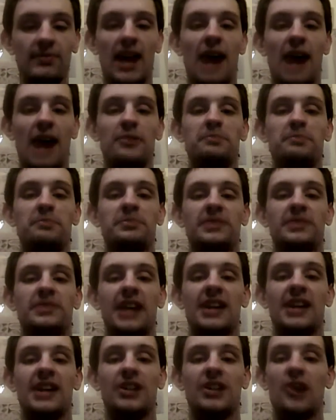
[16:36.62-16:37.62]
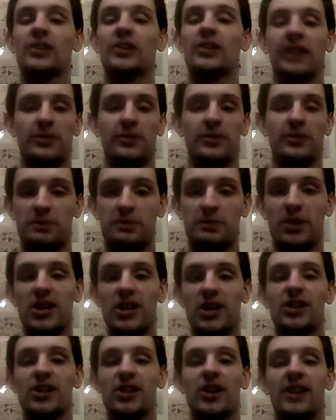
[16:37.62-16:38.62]
I would say Kirkland was
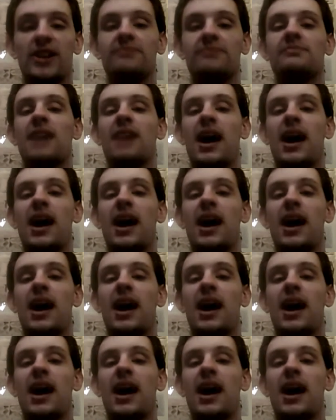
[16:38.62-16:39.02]
pretty good.